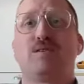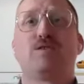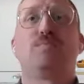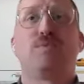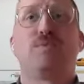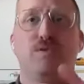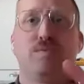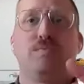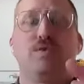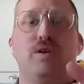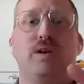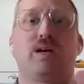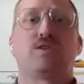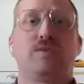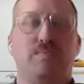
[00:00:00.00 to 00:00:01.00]
So you
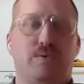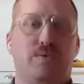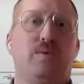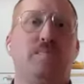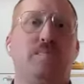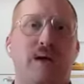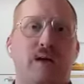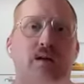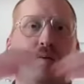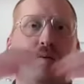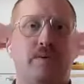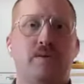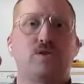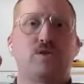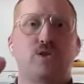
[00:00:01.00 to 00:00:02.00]
can actually put a panel up
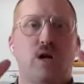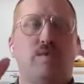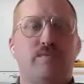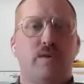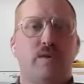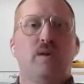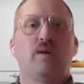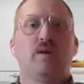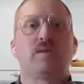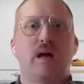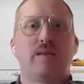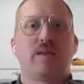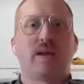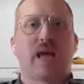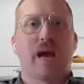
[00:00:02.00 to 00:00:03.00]
as a shelf,
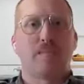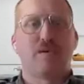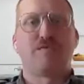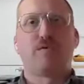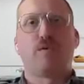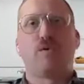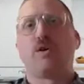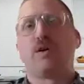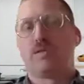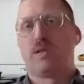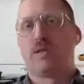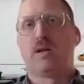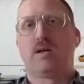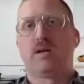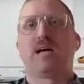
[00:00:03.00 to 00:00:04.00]
slide the cabinet forward, and
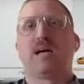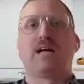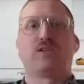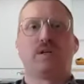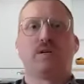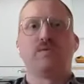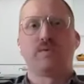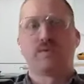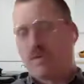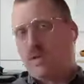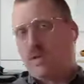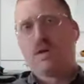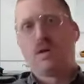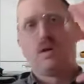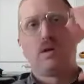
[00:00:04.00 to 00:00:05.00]
then attach it with
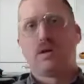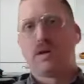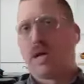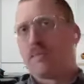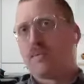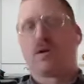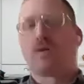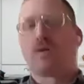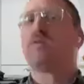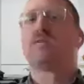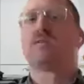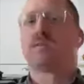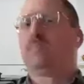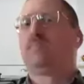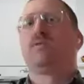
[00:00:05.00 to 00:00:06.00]
neighboring
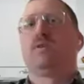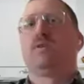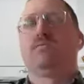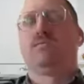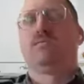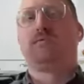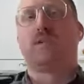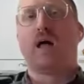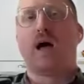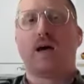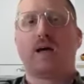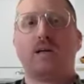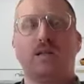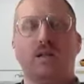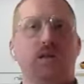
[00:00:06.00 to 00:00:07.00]
units to bring it in
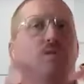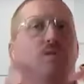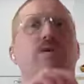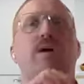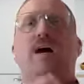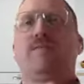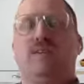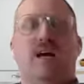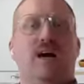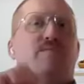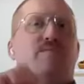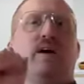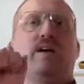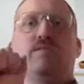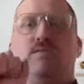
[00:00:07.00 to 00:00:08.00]
line. And then you don't have to have
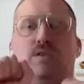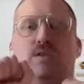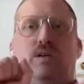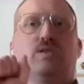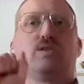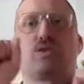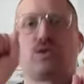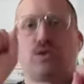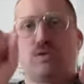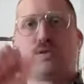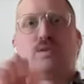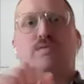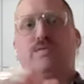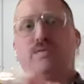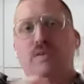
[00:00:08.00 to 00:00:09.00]
that really
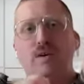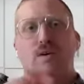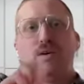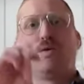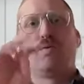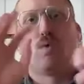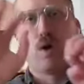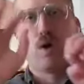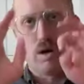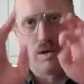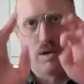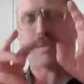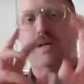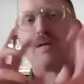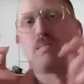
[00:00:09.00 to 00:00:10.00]
intrusive
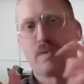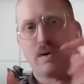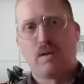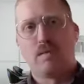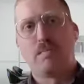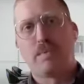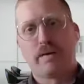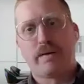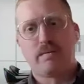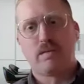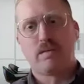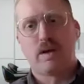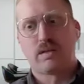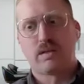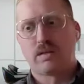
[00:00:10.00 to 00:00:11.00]
walls being built, but
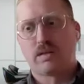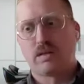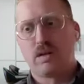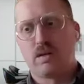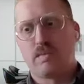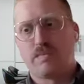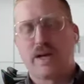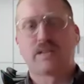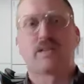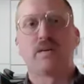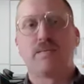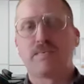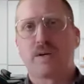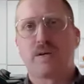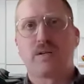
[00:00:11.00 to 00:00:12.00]
it's, that's
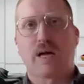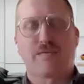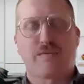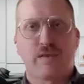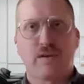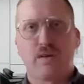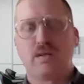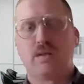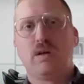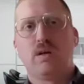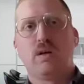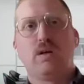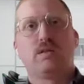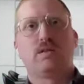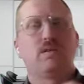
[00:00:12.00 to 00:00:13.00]
something definitely
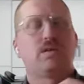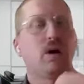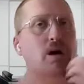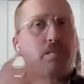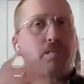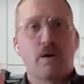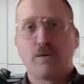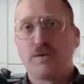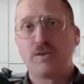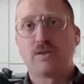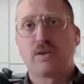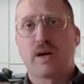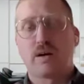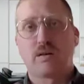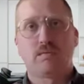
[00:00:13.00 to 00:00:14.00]
to talk about with your
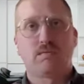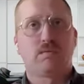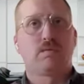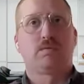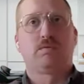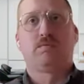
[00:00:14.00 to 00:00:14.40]
designer.